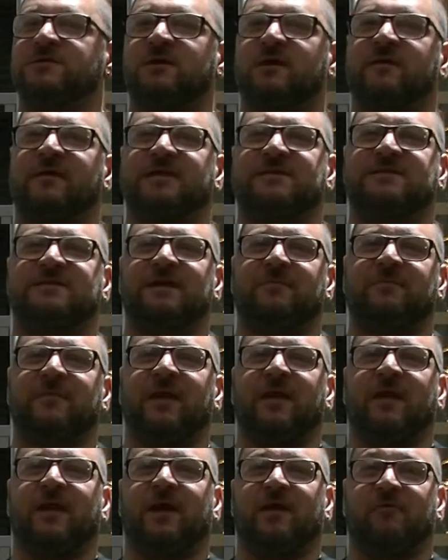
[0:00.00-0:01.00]
So that's
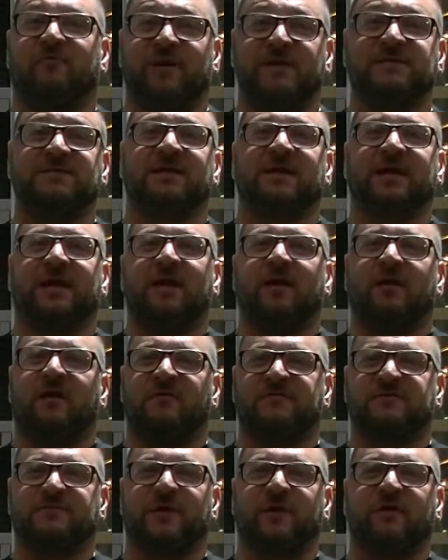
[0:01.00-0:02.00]
something recently
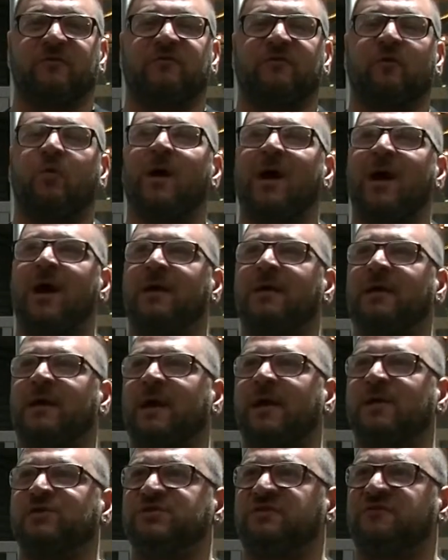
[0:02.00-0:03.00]
I've spoken to Juan
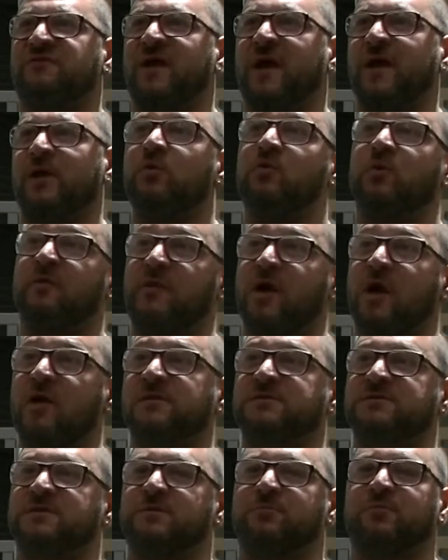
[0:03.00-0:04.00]
and Jeff Haney, who are the
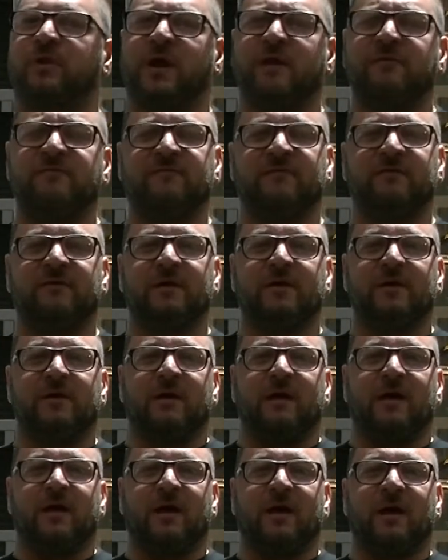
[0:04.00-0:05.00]
owners of the brand,
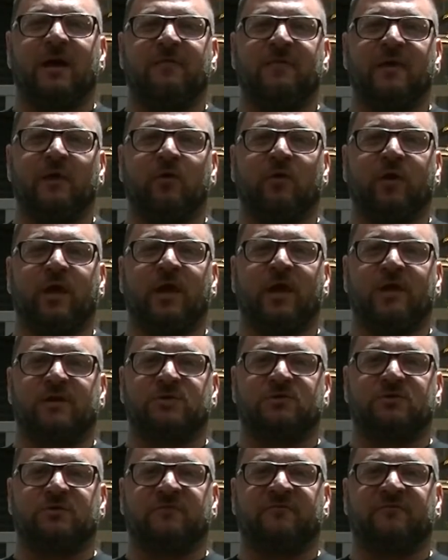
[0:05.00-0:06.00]
and they're looking at
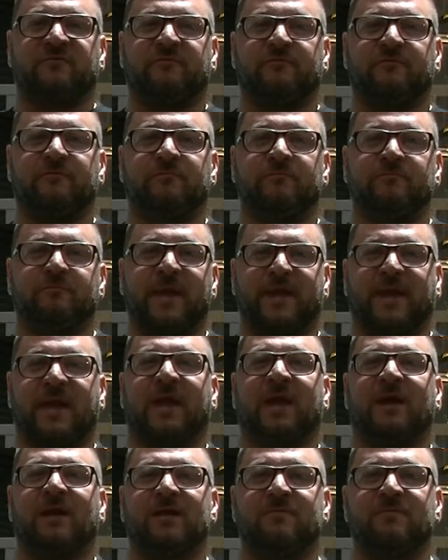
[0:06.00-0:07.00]
sort of
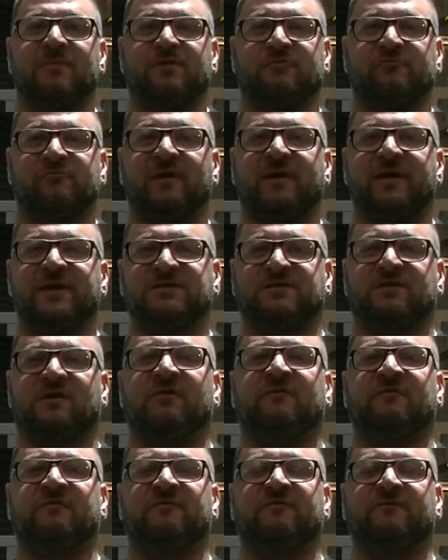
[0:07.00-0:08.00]
making a limited release
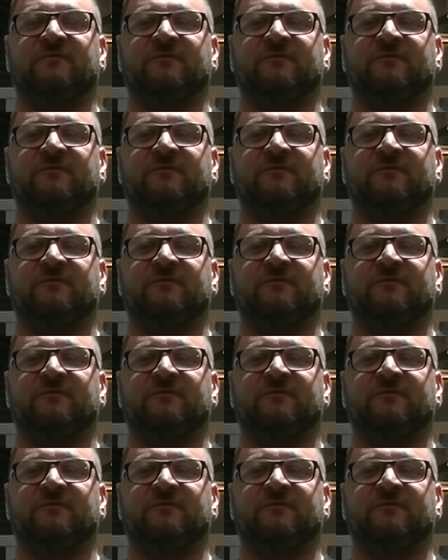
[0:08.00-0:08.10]
of